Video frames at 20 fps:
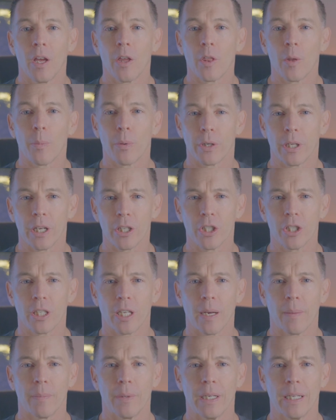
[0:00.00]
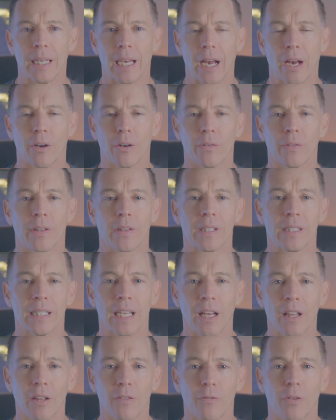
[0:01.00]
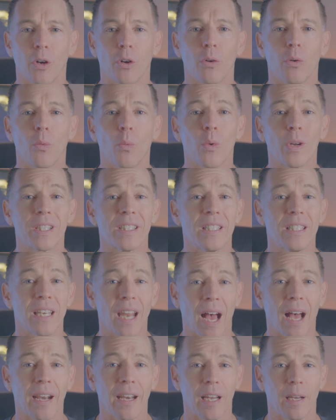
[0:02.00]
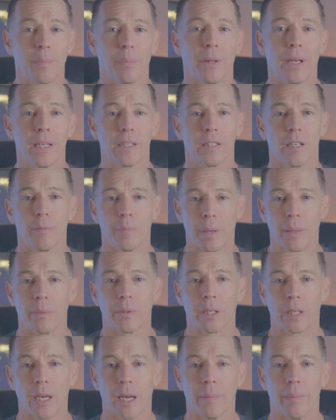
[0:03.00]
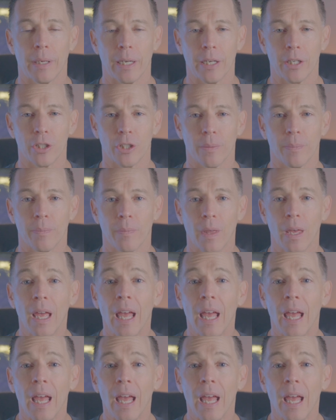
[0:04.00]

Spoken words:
The production company countered that the telephone was not a place of public accommodation.